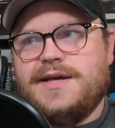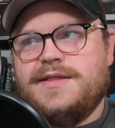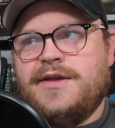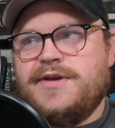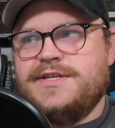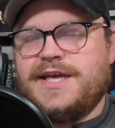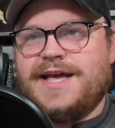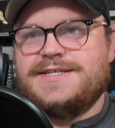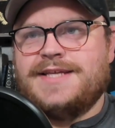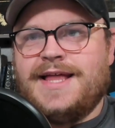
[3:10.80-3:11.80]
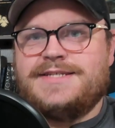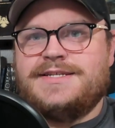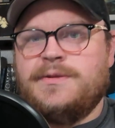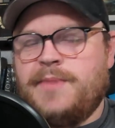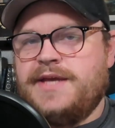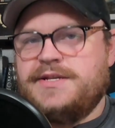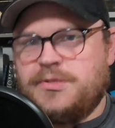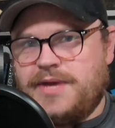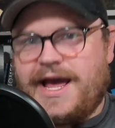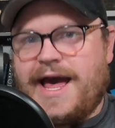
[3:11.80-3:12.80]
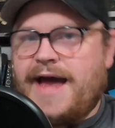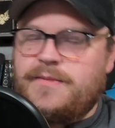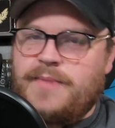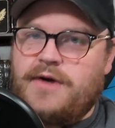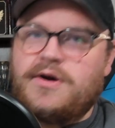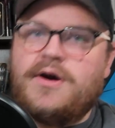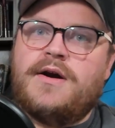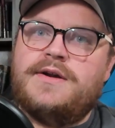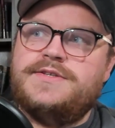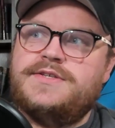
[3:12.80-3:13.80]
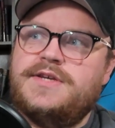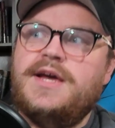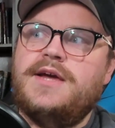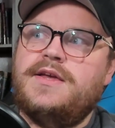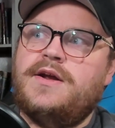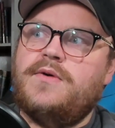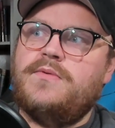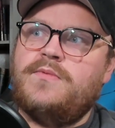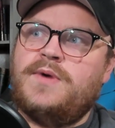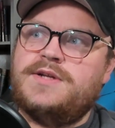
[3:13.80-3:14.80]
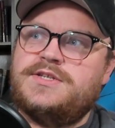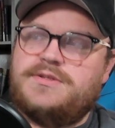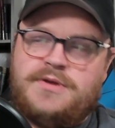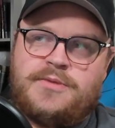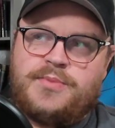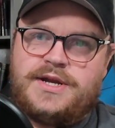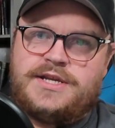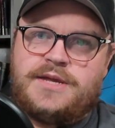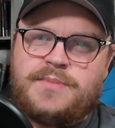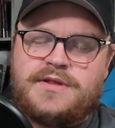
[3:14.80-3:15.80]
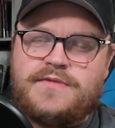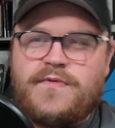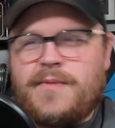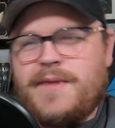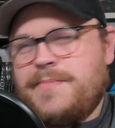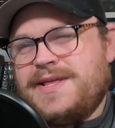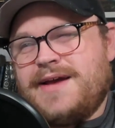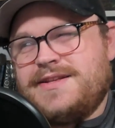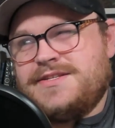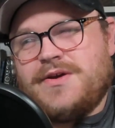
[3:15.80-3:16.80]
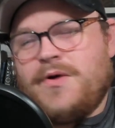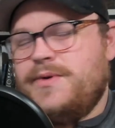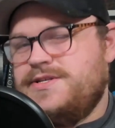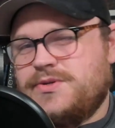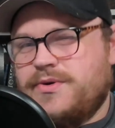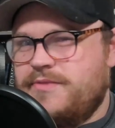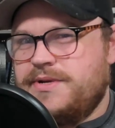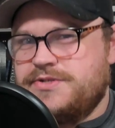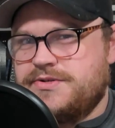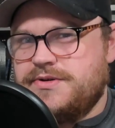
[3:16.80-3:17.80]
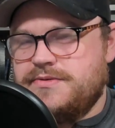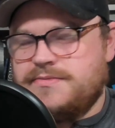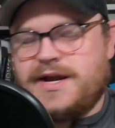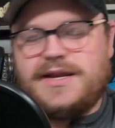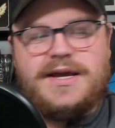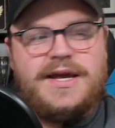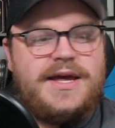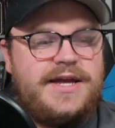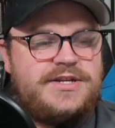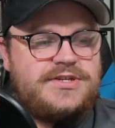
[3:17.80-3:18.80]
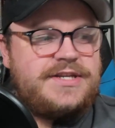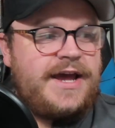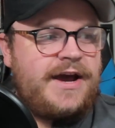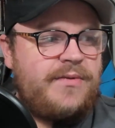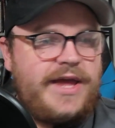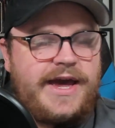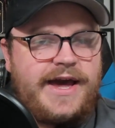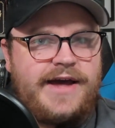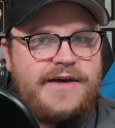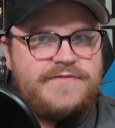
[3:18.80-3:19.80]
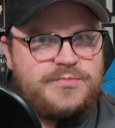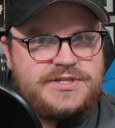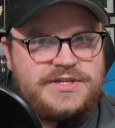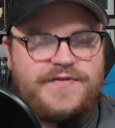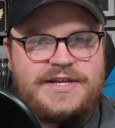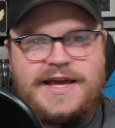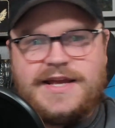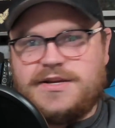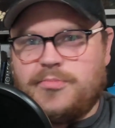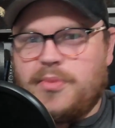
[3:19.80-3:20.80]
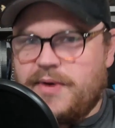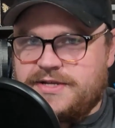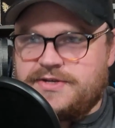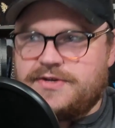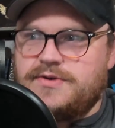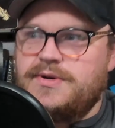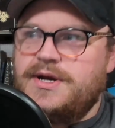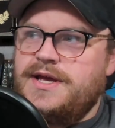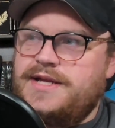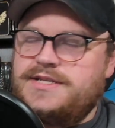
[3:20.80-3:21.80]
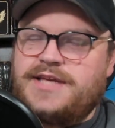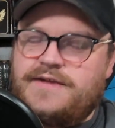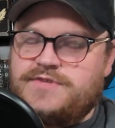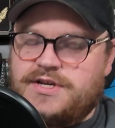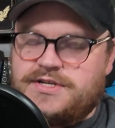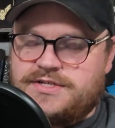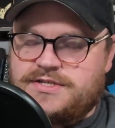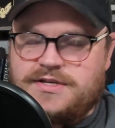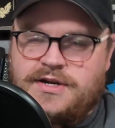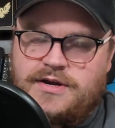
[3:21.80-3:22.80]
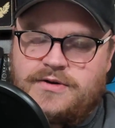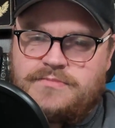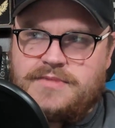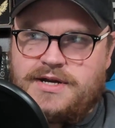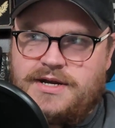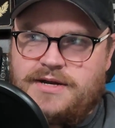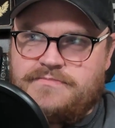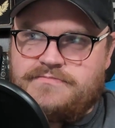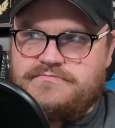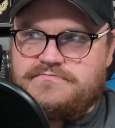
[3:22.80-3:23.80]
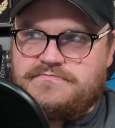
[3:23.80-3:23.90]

there is, I guess, less debate to be had about cards. You know, once you're pretty deep into the format, but that's always sort of been true, right? It's just now we have specific data to point to instead of just, you know, um,